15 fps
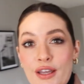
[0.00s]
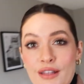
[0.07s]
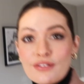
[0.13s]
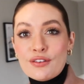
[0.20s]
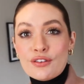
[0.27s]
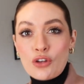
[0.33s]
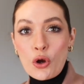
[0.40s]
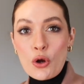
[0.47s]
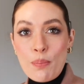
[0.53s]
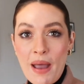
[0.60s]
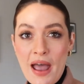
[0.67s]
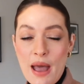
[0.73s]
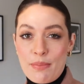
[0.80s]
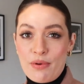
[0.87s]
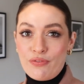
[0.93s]
looking so
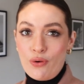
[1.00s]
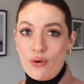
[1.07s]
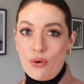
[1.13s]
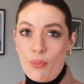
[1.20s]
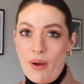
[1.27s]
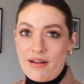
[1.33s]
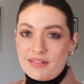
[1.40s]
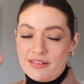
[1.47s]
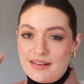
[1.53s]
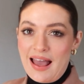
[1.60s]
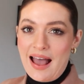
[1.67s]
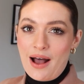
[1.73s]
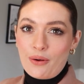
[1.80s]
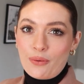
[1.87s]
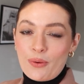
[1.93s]
bare before, whereas
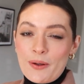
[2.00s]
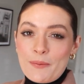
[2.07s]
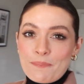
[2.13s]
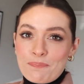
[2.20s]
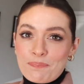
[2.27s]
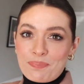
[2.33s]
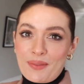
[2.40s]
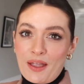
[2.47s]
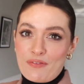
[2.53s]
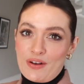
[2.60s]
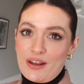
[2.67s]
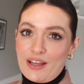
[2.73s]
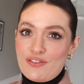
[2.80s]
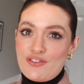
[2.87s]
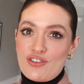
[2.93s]
now I
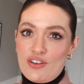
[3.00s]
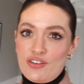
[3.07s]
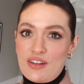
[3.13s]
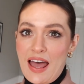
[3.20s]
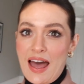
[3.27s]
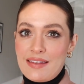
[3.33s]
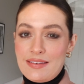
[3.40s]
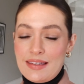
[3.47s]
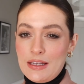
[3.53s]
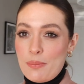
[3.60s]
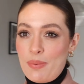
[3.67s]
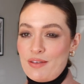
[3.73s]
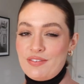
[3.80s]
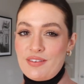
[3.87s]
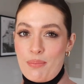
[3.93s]
feel like it just adds a
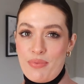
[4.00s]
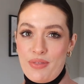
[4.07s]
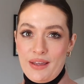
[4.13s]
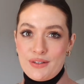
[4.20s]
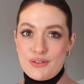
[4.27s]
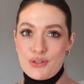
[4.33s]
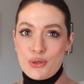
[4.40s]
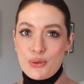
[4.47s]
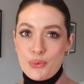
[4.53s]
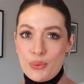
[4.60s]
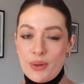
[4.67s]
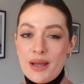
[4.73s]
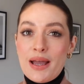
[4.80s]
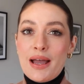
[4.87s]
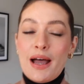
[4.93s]
little bit of something
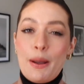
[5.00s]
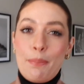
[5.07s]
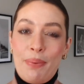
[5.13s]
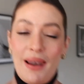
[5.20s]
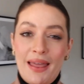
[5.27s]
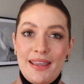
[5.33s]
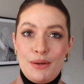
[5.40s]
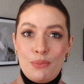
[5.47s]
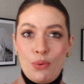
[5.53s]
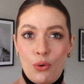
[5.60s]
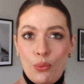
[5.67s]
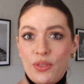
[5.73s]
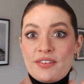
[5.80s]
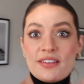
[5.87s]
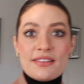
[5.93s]
to a plain
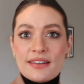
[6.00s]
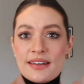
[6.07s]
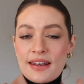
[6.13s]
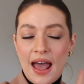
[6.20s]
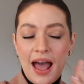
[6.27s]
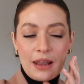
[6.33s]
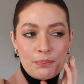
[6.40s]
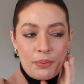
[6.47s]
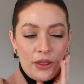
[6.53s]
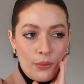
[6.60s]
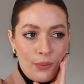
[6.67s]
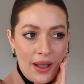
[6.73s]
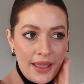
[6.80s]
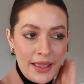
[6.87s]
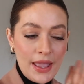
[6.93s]
wall. This isn't an ad, by
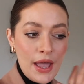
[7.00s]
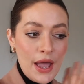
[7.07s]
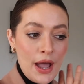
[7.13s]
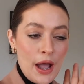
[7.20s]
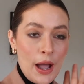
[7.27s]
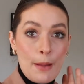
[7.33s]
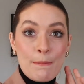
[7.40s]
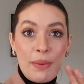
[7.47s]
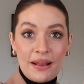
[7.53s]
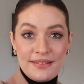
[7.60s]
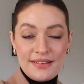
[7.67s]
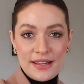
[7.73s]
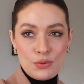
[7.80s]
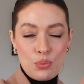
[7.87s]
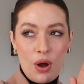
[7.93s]
the way, um, but
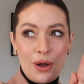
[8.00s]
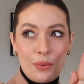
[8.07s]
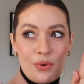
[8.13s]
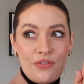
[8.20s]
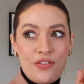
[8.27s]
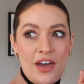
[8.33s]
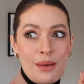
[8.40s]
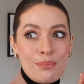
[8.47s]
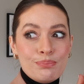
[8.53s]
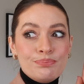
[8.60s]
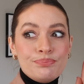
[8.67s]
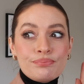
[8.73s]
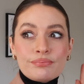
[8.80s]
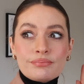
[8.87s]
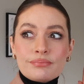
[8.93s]
I did work with
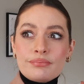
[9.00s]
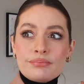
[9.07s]
them